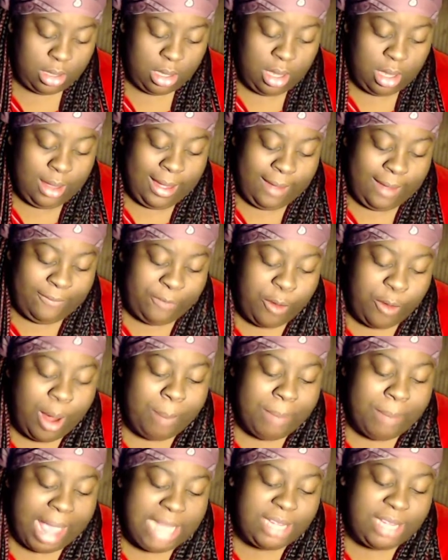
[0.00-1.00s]
For a
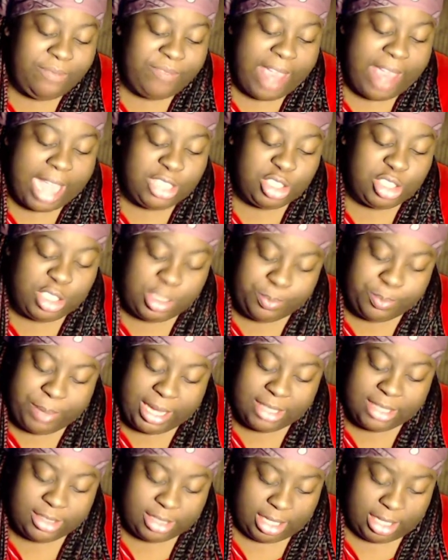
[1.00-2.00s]
manufactured
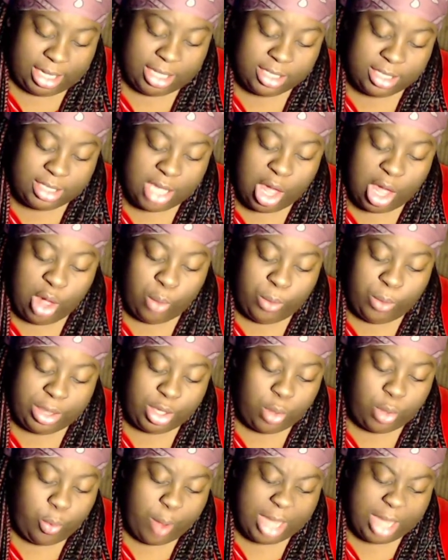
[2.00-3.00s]
species with
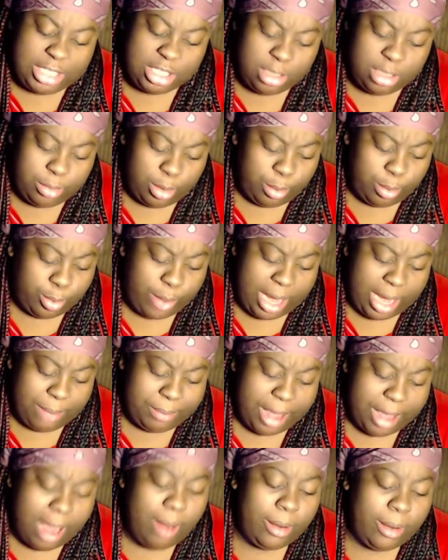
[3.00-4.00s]
questionable brain
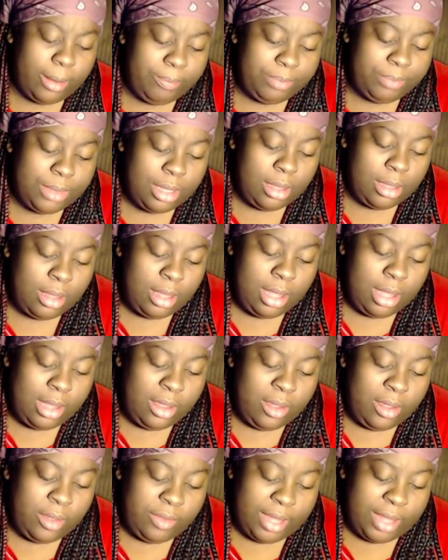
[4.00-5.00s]
power,
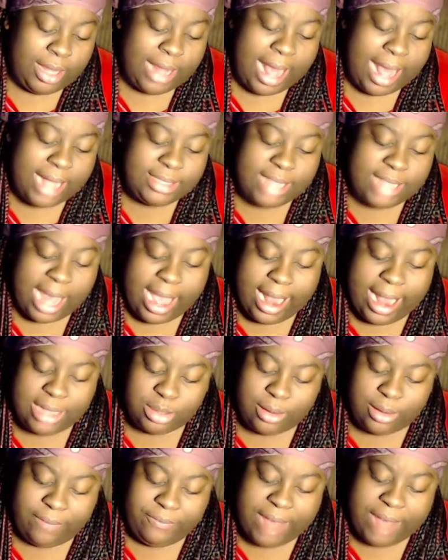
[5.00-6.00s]
the glass eyes are
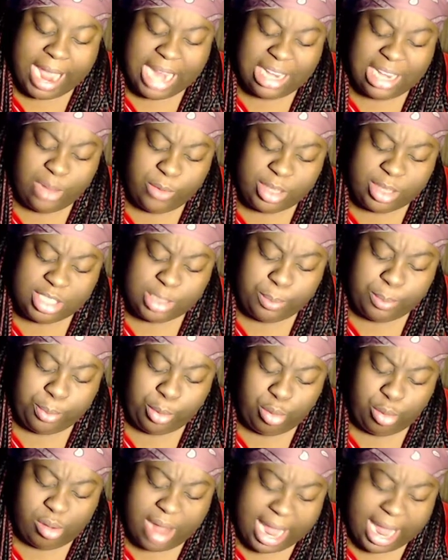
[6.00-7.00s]
fighting with
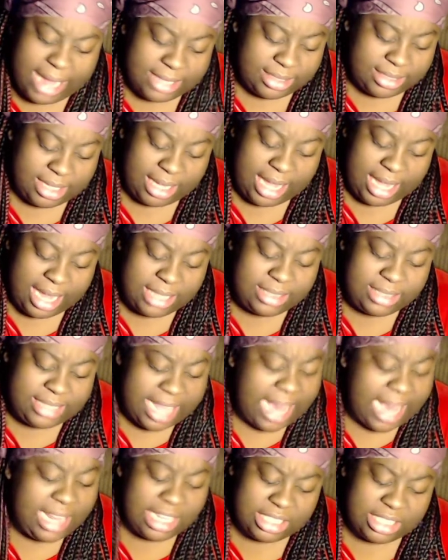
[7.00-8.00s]
surprising
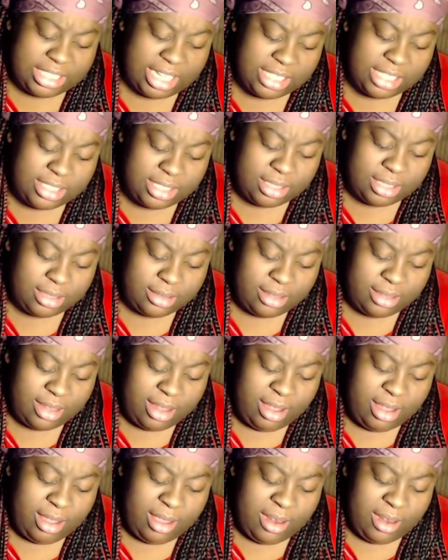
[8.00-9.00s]
intelligence.
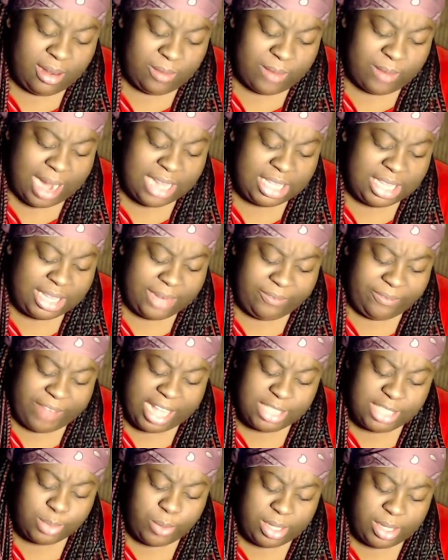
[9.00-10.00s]
Rather than face
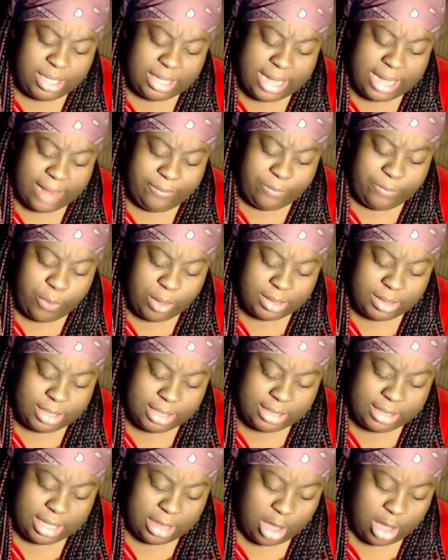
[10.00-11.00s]
Wonderland forces in
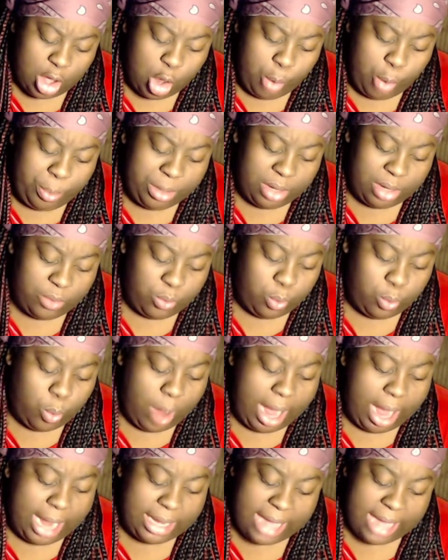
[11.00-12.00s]
the open of wide
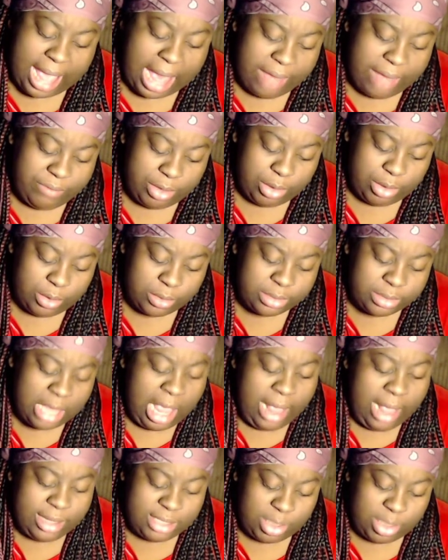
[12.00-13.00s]
avenues,
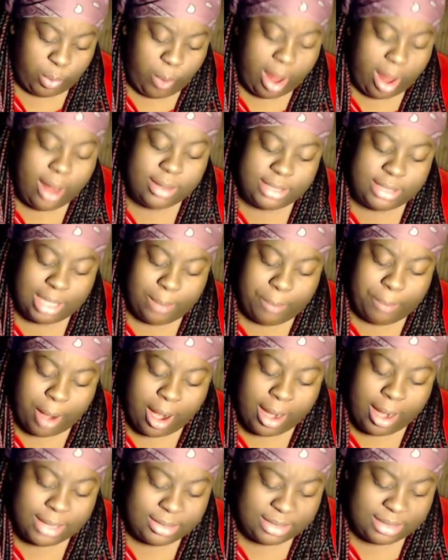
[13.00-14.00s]
squares, and parks,
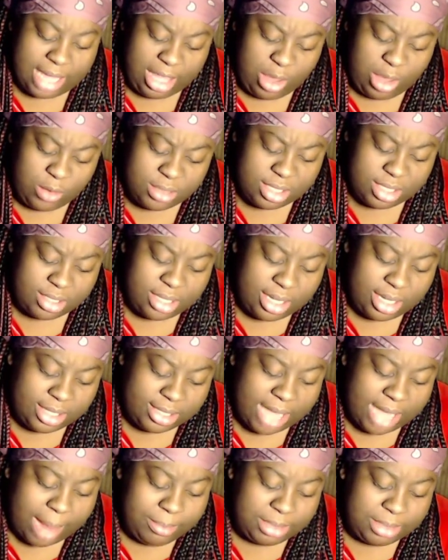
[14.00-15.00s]
they use the cityscape
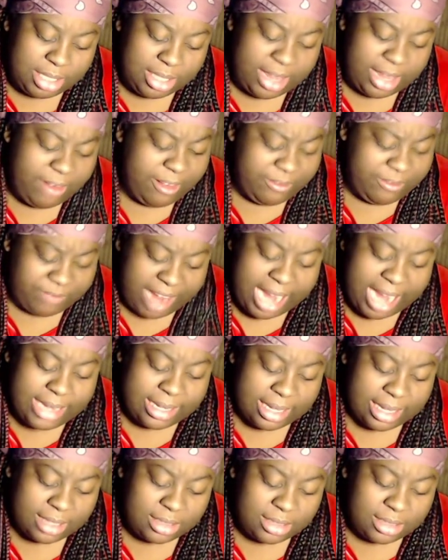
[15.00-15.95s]
to their advantage